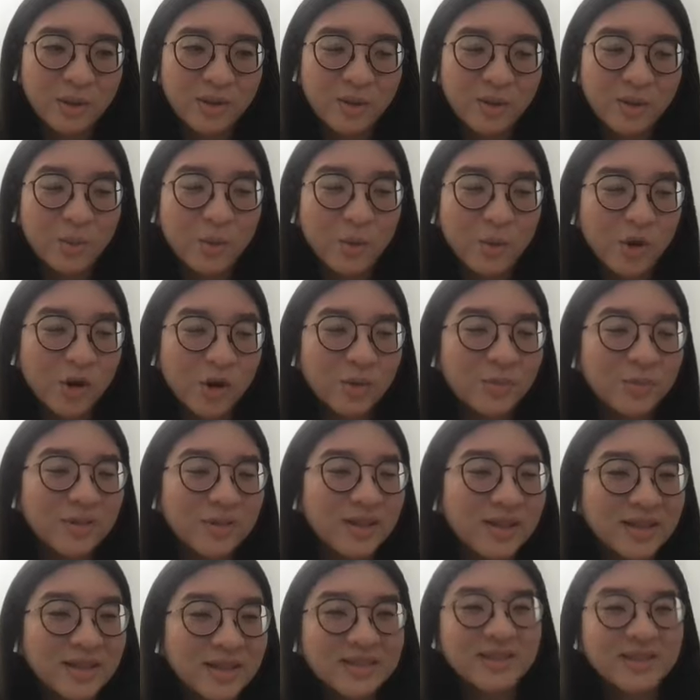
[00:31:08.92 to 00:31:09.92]
the more
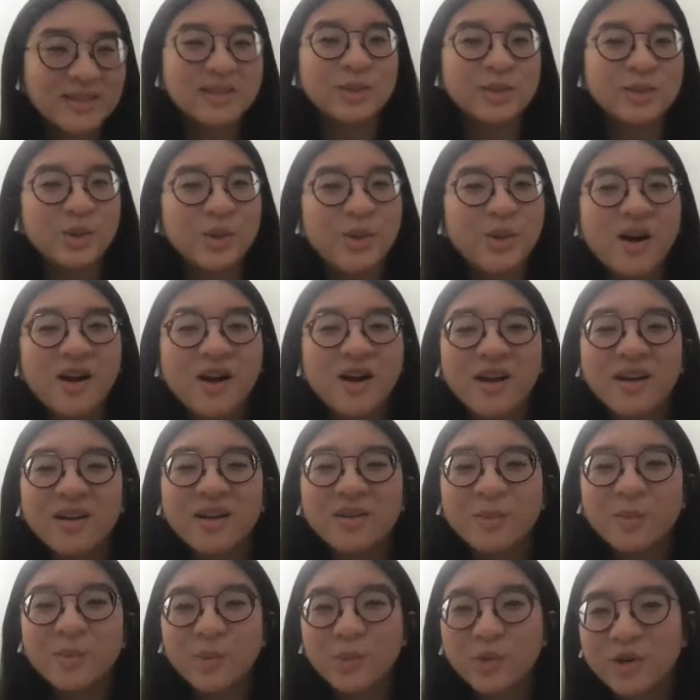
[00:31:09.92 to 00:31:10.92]
pleasant you
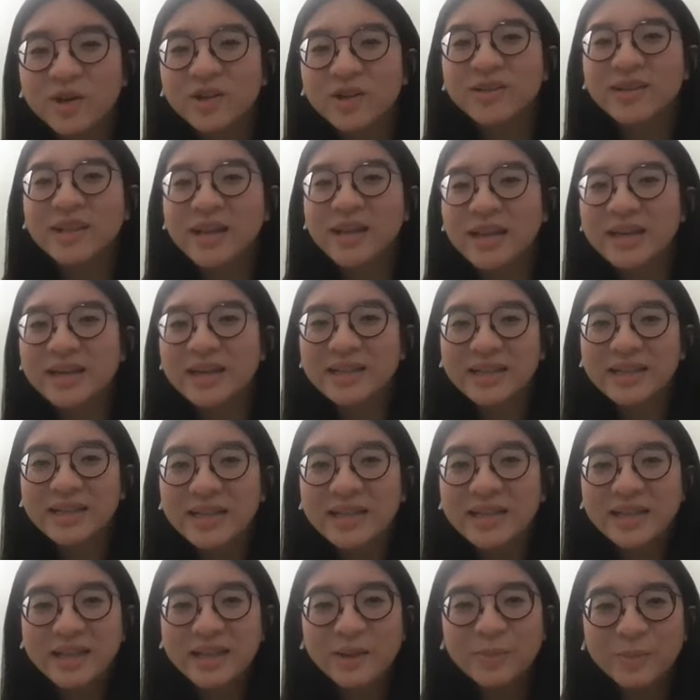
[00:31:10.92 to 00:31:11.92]
are, the more
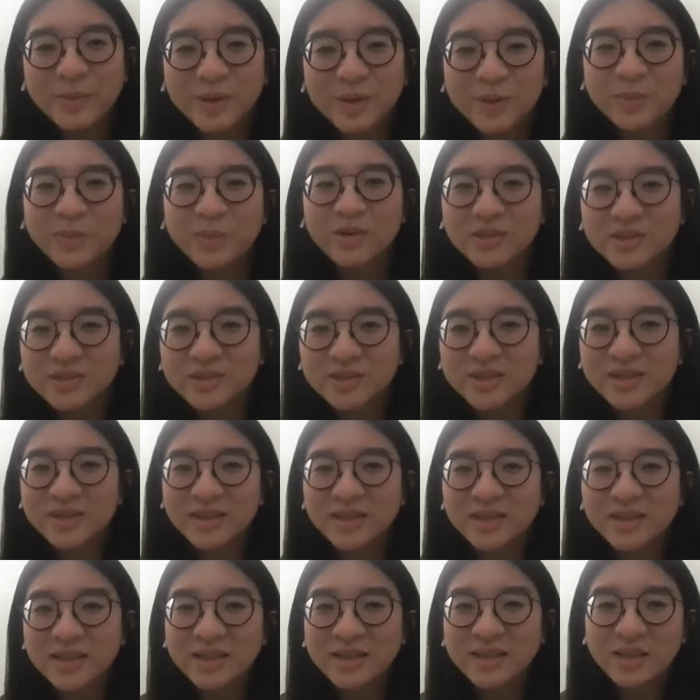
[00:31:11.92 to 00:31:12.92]
likely that people is
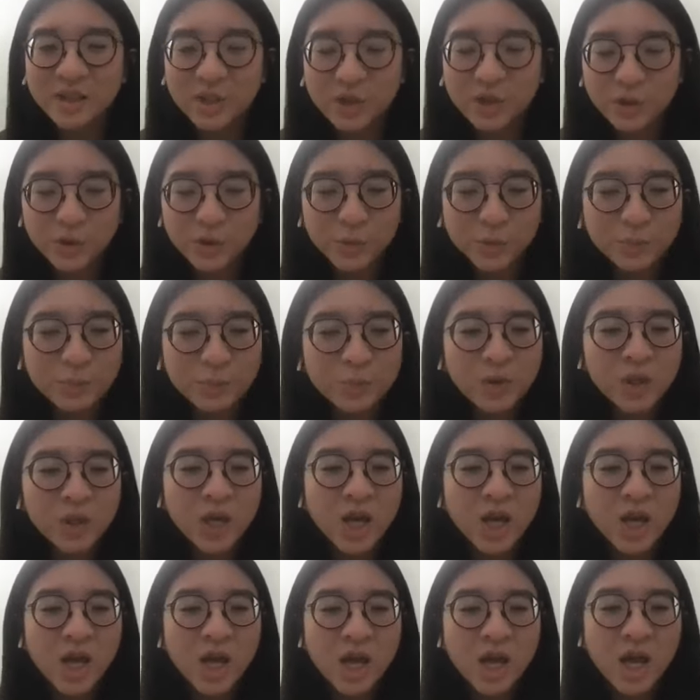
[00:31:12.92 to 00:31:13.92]
gonna like you.
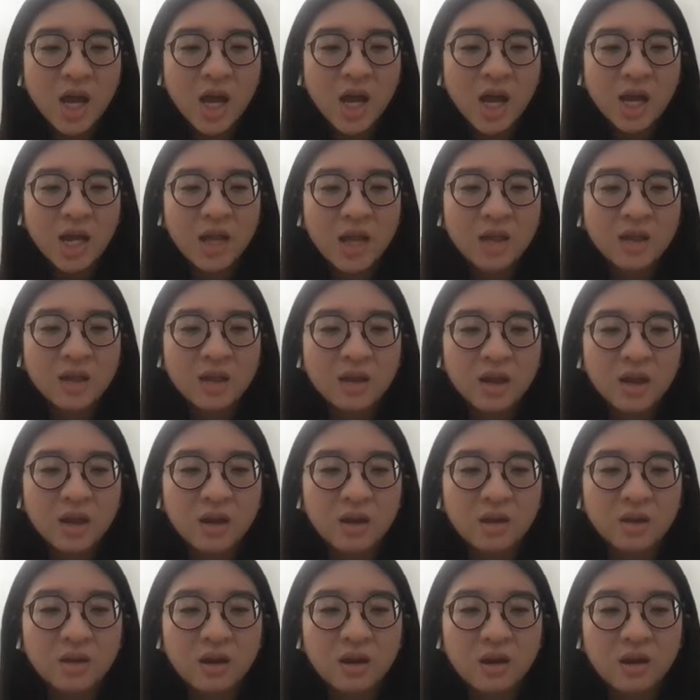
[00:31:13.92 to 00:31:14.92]
And
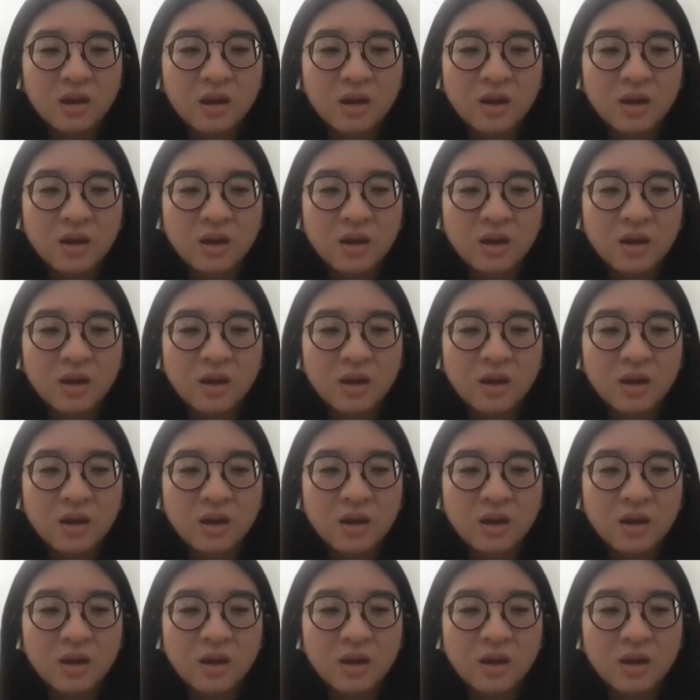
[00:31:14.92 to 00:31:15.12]
then